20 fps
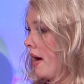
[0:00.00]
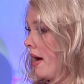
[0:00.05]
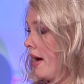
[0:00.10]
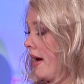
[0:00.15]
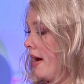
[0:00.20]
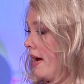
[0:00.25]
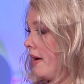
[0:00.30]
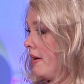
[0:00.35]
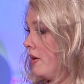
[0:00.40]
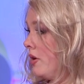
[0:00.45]

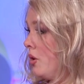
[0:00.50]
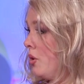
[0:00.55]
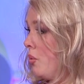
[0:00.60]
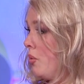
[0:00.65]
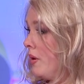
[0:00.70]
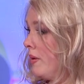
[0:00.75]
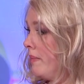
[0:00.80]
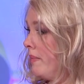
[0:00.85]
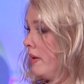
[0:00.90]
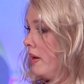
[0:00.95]
and
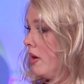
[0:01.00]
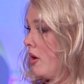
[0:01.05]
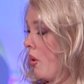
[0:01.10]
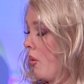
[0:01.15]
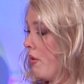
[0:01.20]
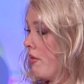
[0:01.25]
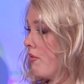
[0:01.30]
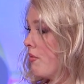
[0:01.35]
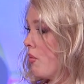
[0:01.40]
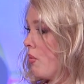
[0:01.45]
you wouldn't be
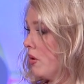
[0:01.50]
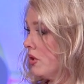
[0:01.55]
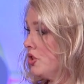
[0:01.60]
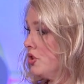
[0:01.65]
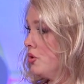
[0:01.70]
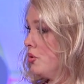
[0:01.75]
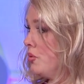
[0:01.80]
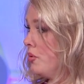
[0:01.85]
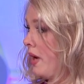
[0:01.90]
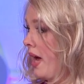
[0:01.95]
going through
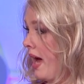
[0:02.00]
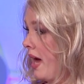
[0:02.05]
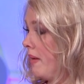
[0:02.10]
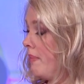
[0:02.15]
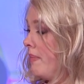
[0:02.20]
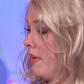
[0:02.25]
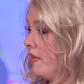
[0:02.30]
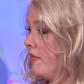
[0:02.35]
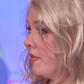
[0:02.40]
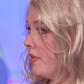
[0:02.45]
what you
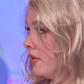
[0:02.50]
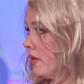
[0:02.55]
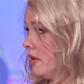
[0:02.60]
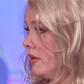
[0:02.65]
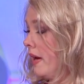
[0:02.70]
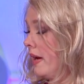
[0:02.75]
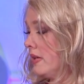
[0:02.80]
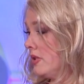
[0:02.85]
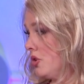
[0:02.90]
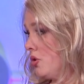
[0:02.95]
had been for
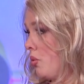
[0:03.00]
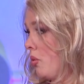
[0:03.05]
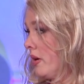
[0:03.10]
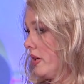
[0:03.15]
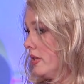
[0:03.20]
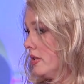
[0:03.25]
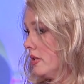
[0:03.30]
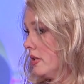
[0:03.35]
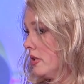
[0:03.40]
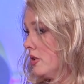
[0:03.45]
the last
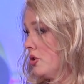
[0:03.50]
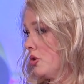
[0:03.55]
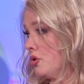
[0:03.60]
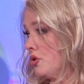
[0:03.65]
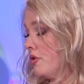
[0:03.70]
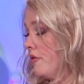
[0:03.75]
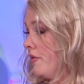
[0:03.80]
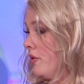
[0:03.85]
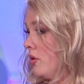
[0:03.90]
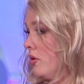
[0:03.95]
26
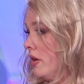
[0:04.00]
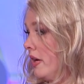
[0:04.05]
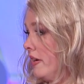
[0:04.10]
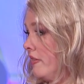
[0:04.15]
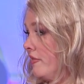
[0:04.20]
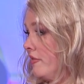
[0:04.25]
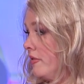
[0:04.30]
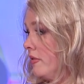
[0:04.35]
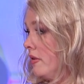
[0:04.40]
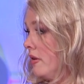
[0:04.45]
years of your
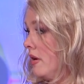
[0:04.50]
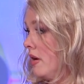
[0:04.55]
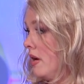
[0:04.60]
life.